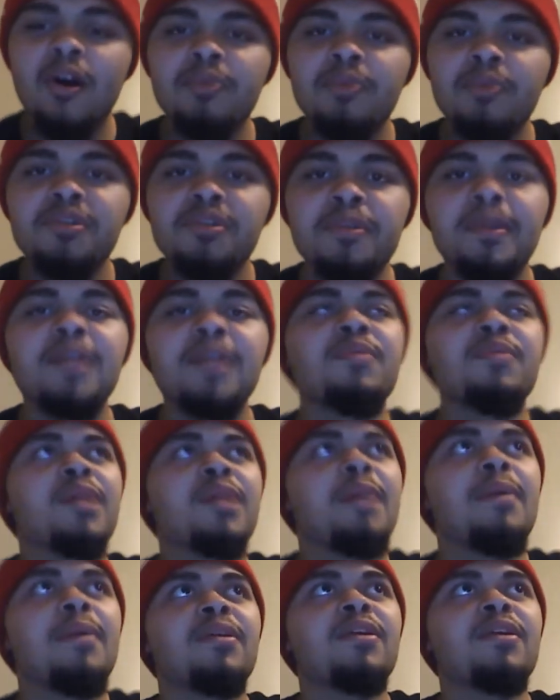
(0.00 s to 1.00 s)
of hoping Triple H would
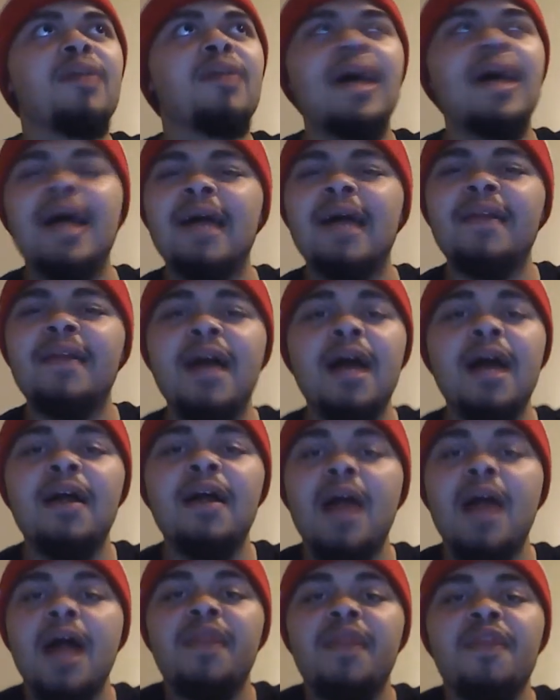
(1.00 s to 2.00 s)
come out there. I,
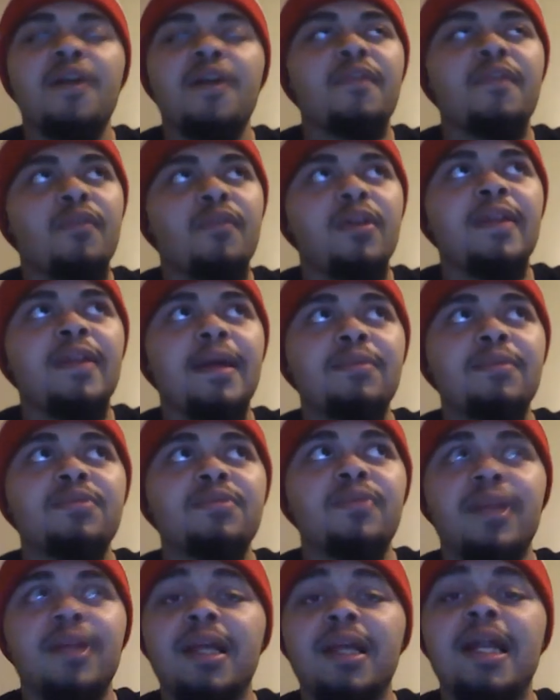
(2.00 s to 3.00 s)
I, I thought really that was
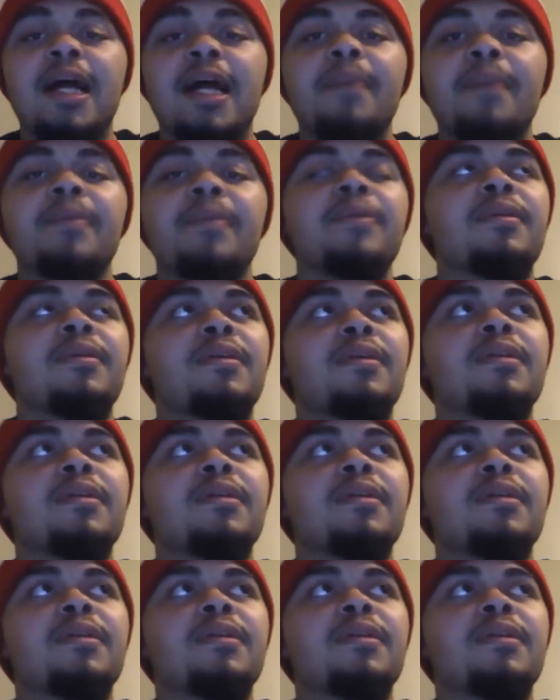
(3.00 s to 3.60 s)
really gonna happen.